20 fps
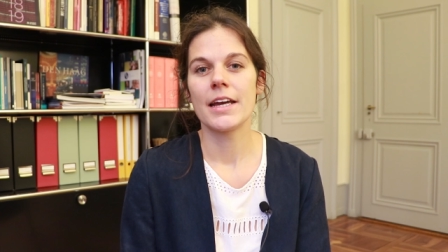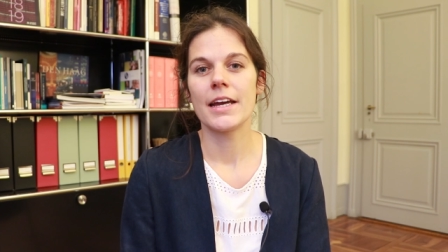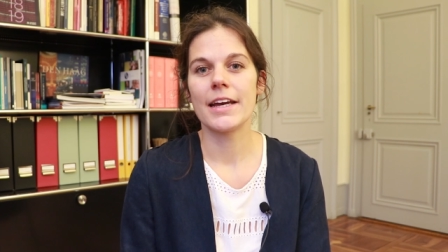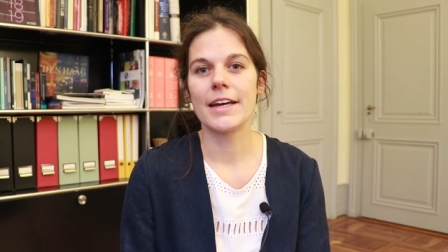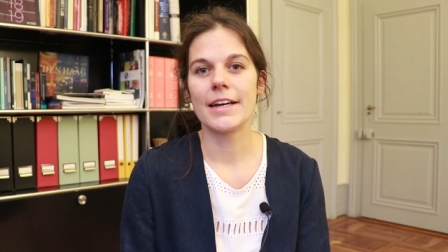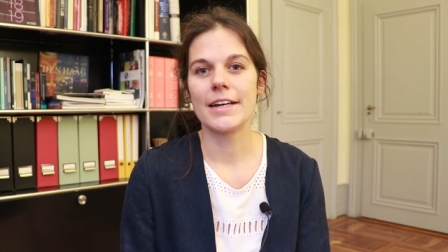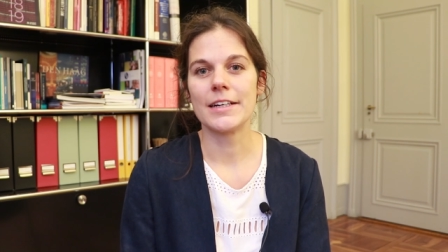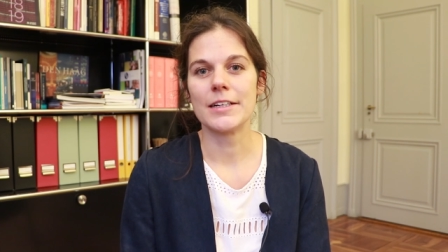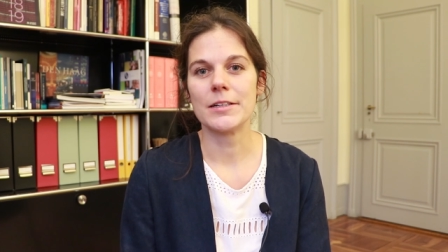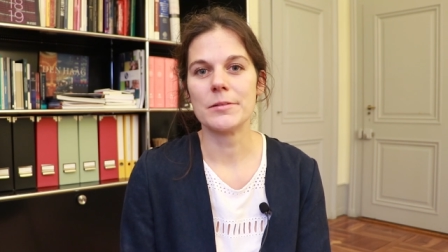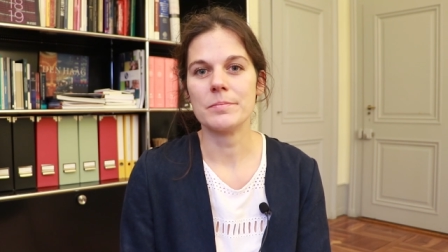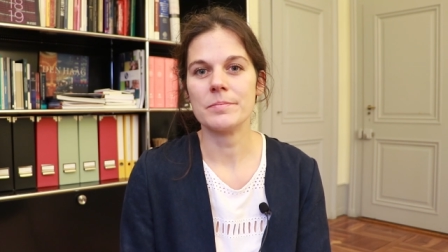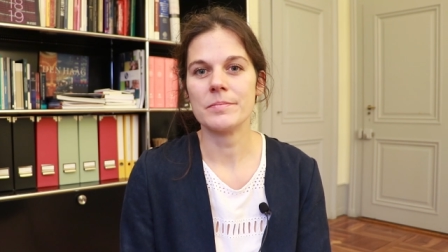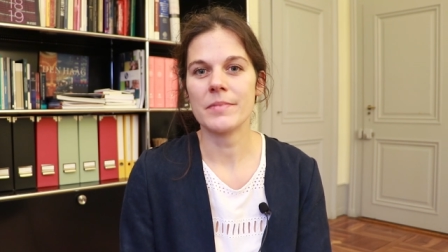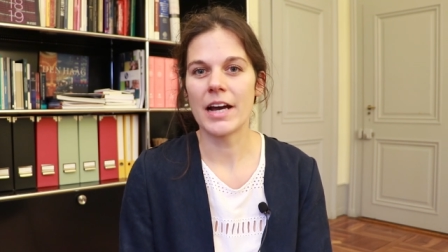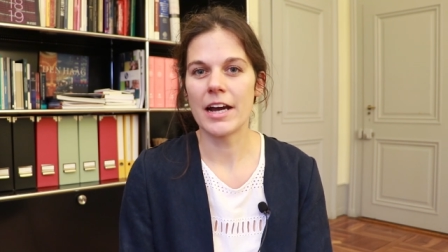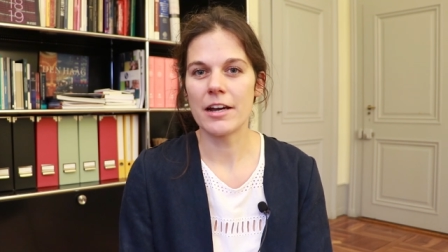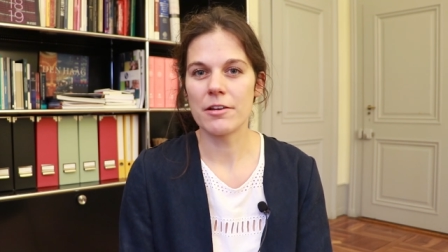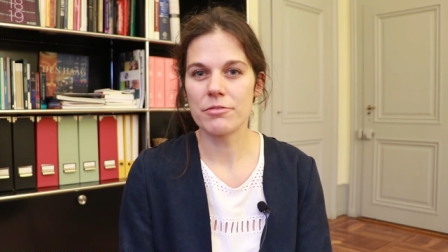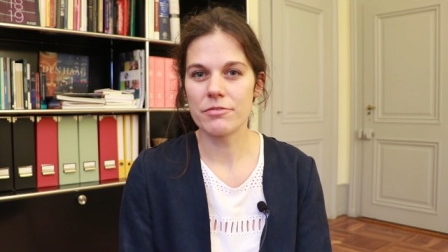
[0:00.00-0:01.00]

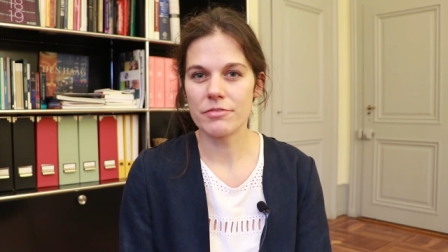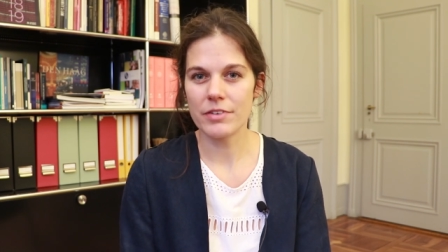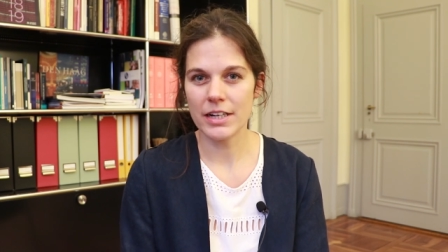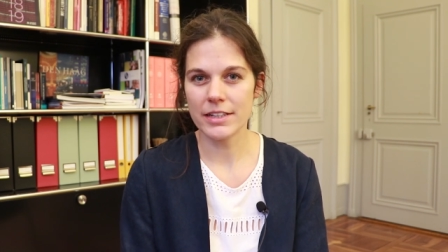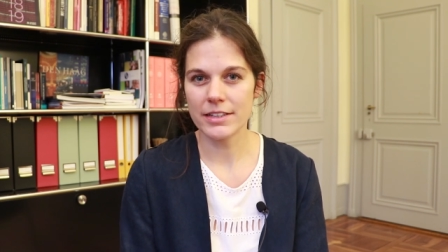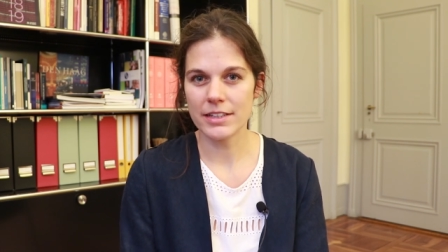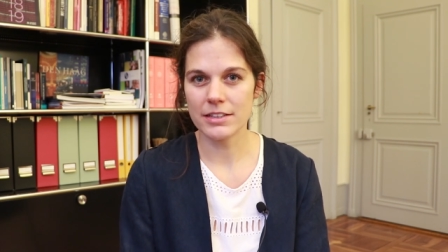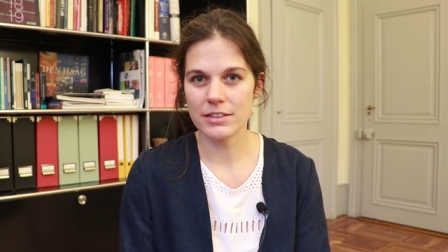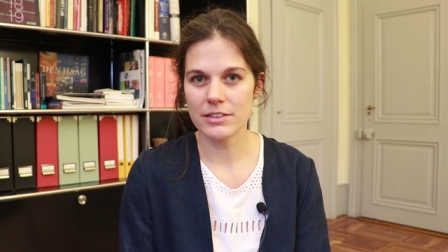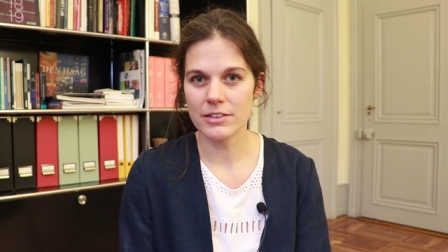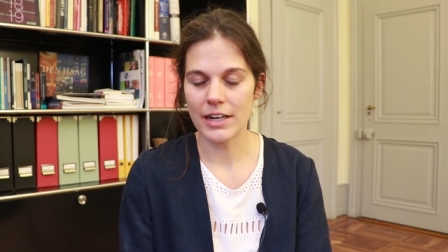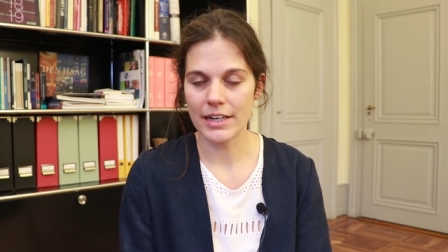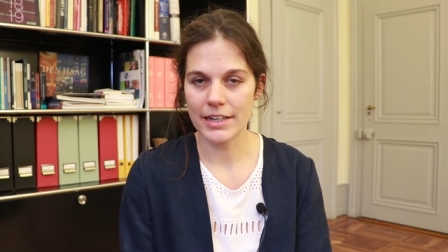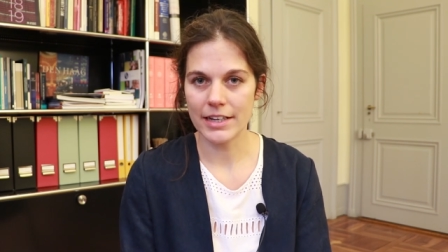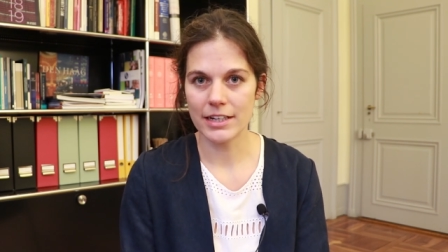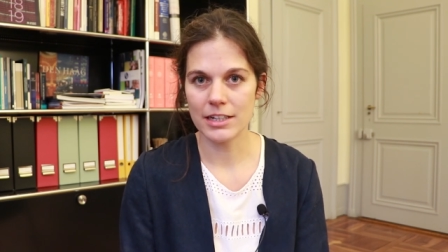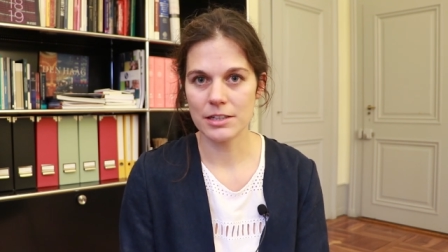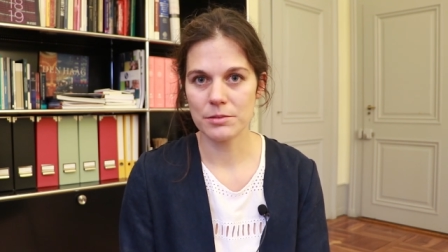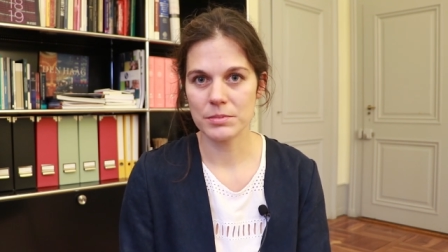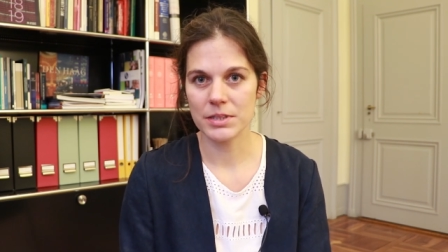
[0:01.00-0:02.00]
Um, I felt that the
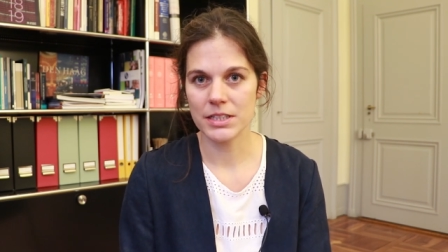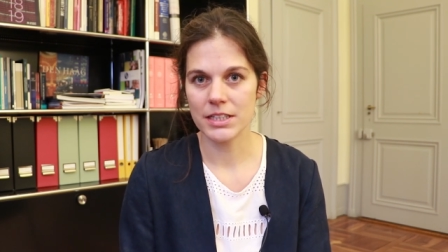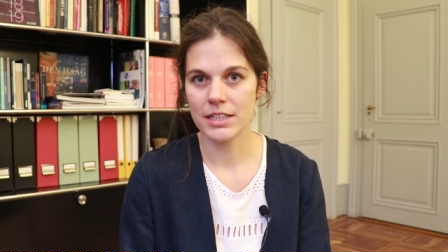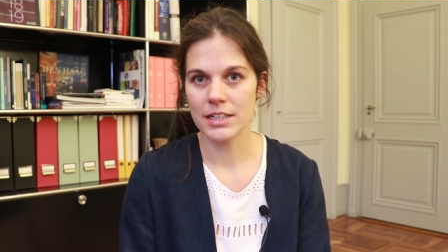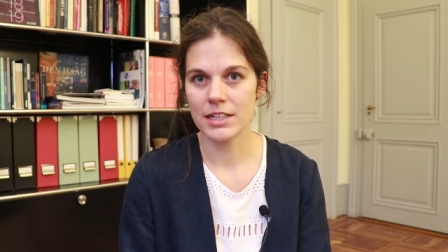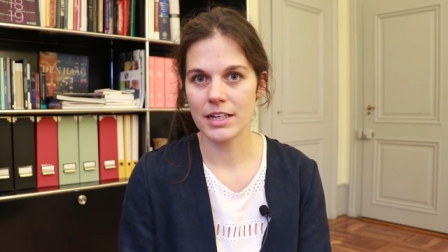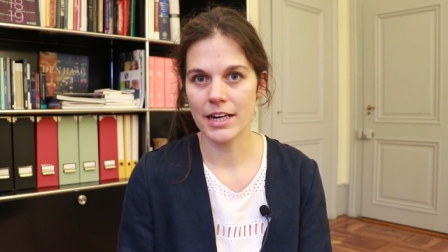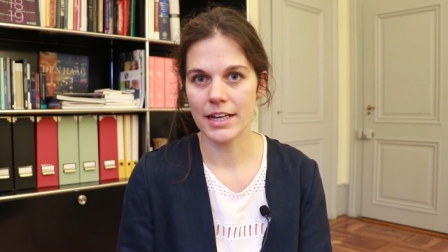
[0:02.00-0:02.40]
academy